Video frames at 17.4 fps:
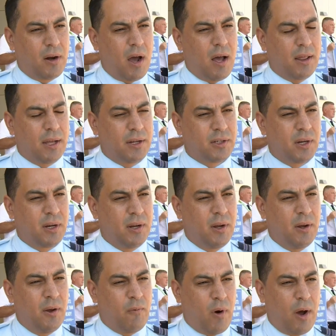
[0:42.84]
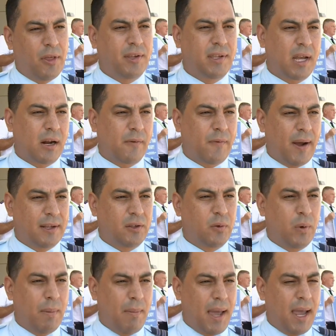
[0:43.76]
and acknowledged for all the sacrifices
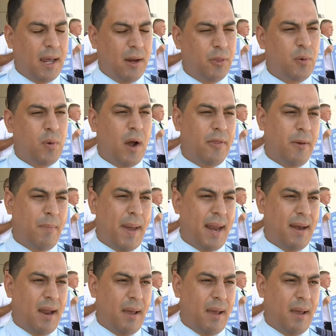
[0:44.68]
that we made throughout the